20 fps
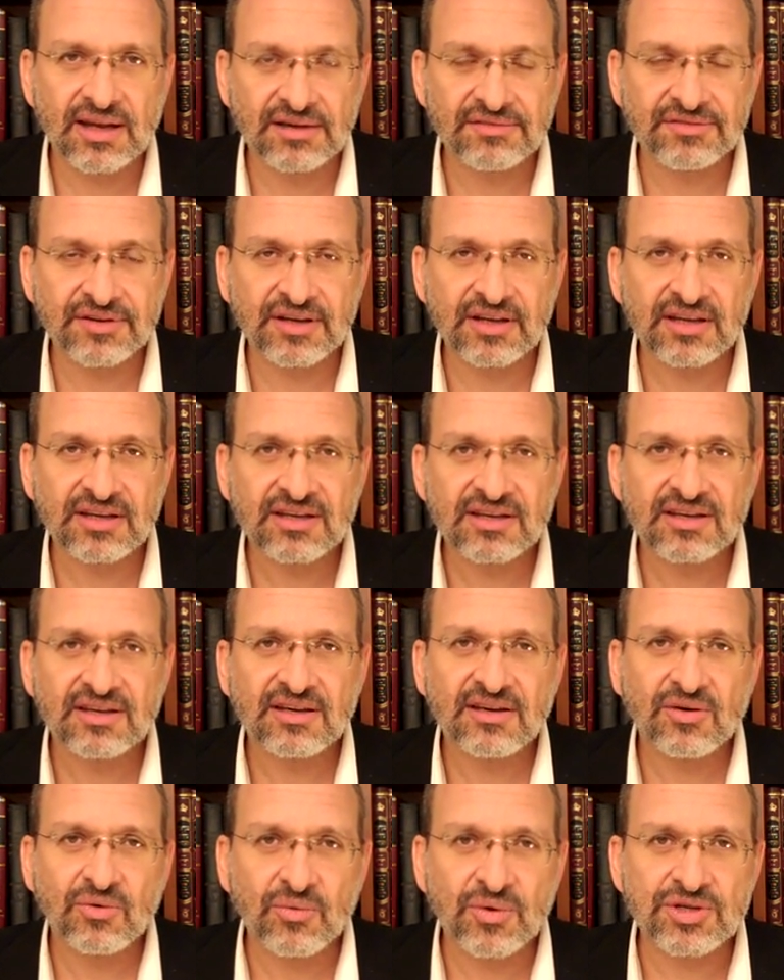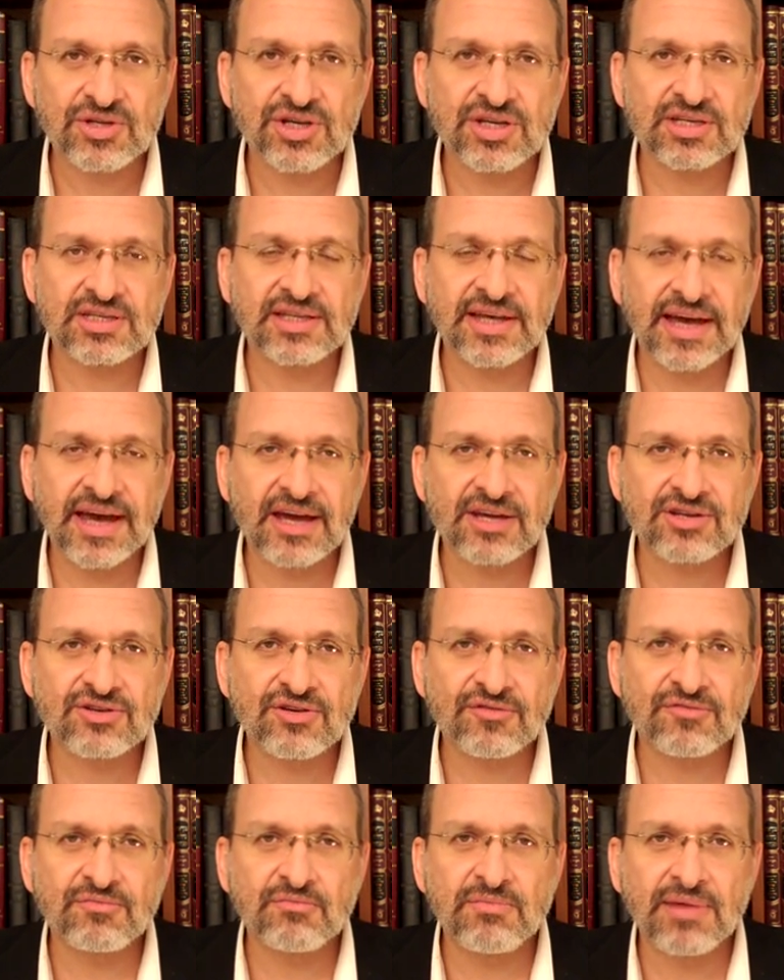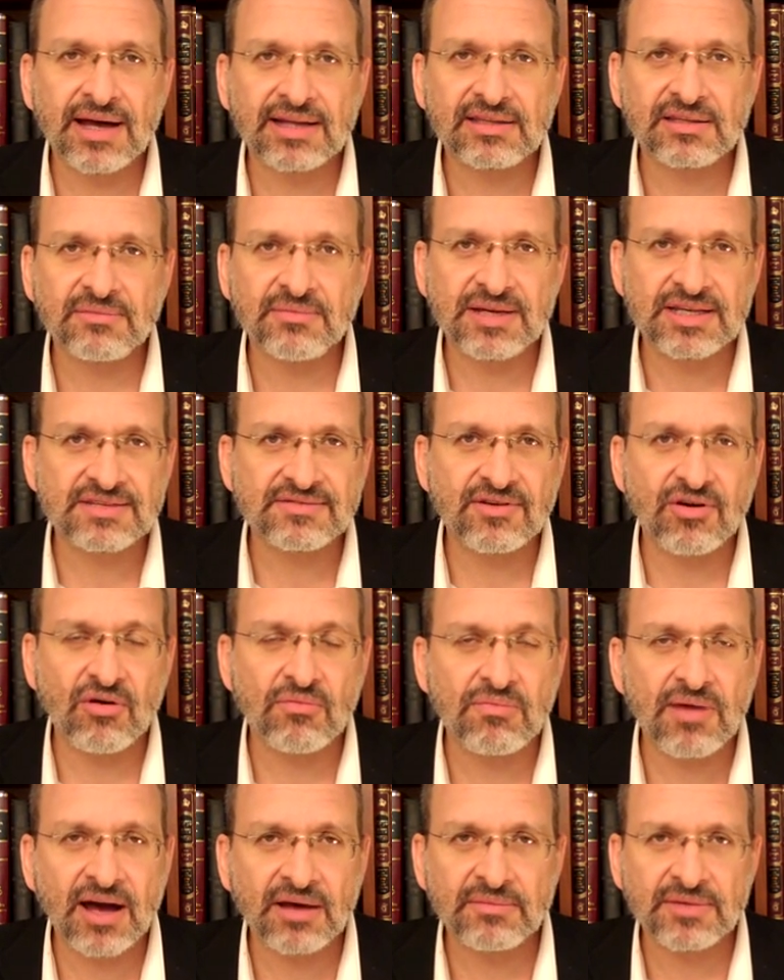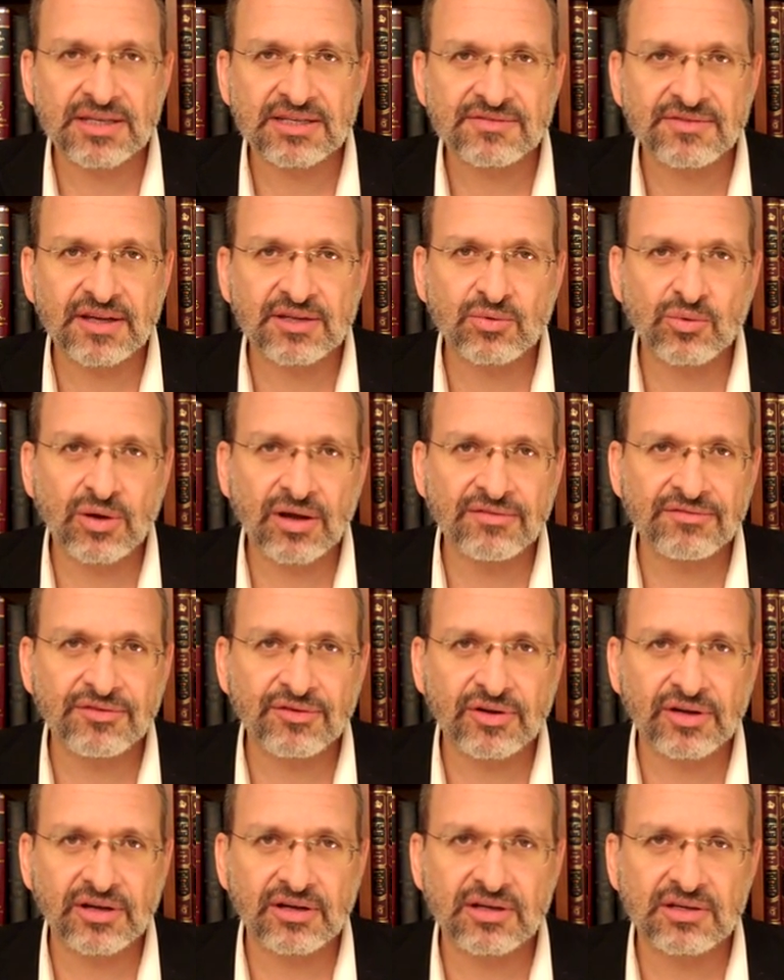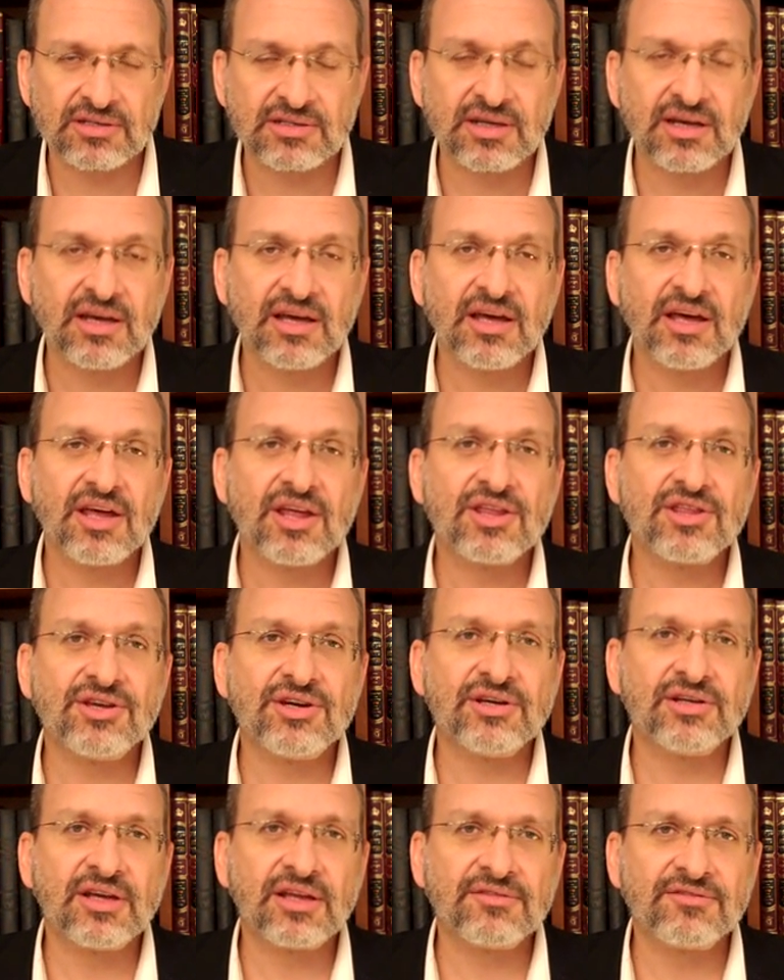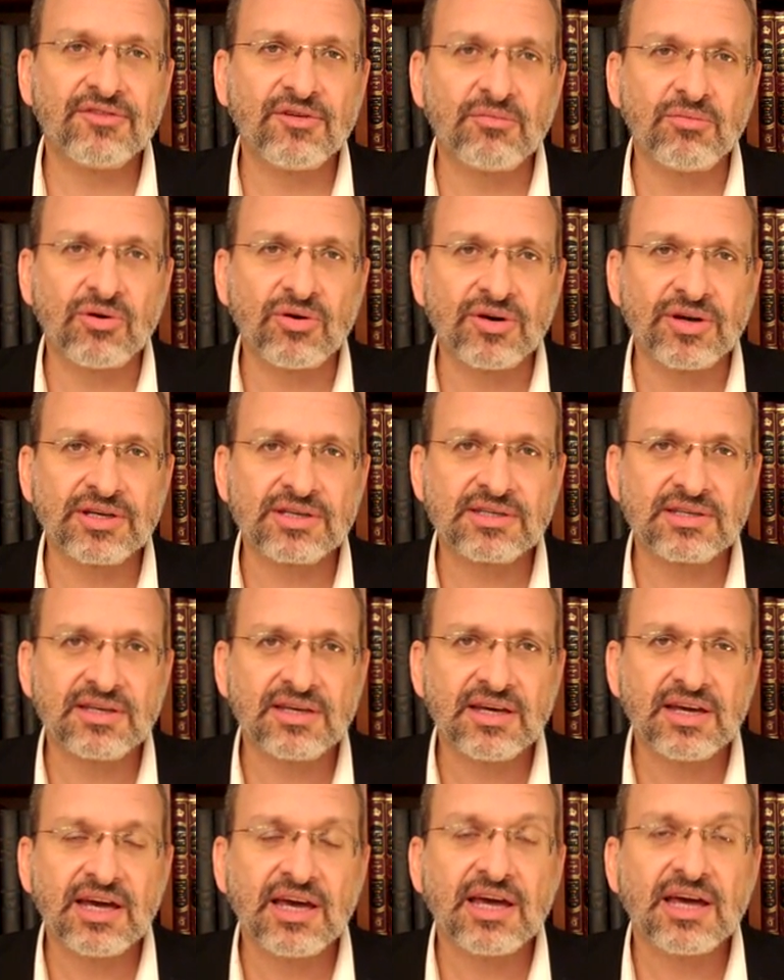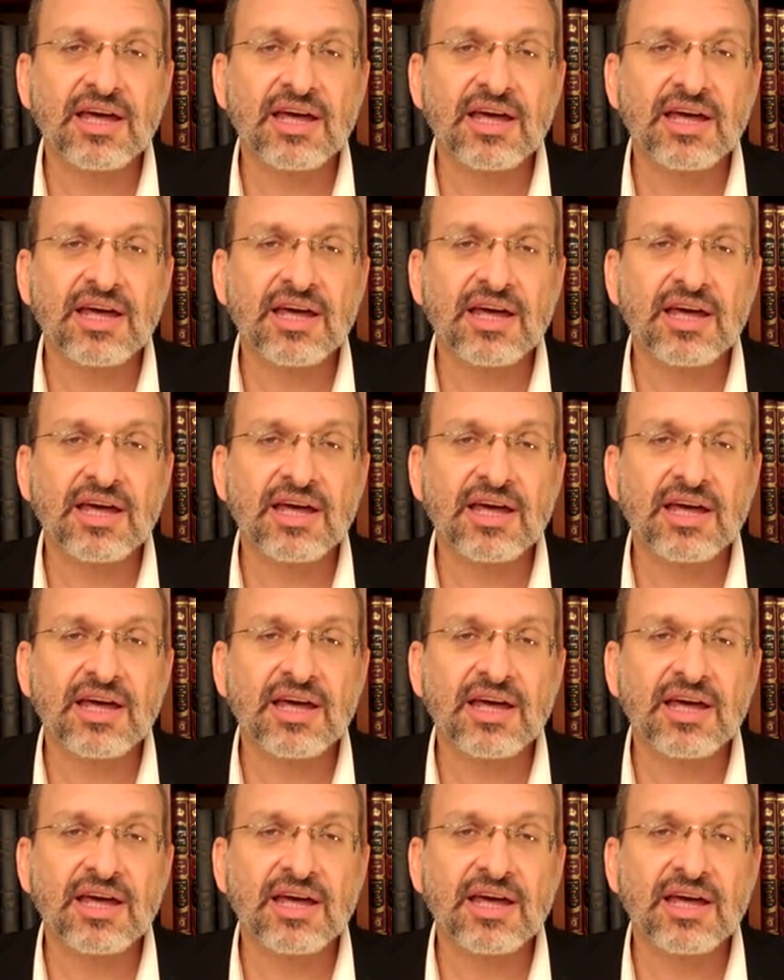level, which is the age of bat mitzvah or bar mitzvah, twelve for girls, thirteen for boys,